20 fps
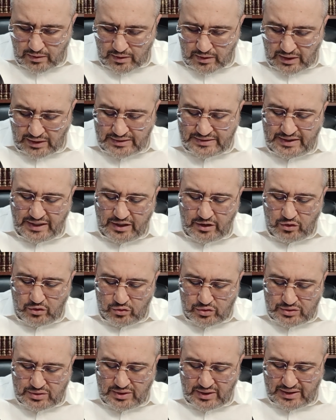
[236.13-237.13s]

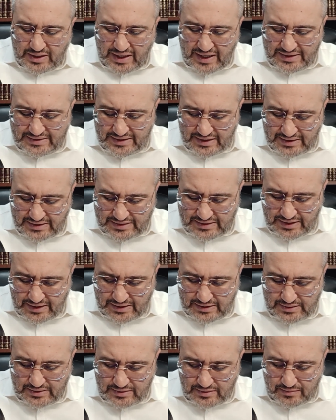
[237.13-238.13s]
Continues the Kahati and he
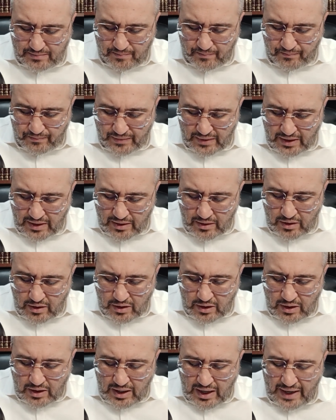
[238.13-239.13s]
says,
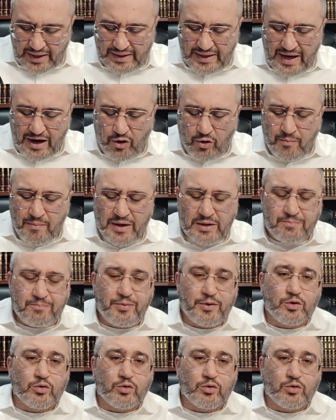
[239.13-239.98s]
Haya omed bi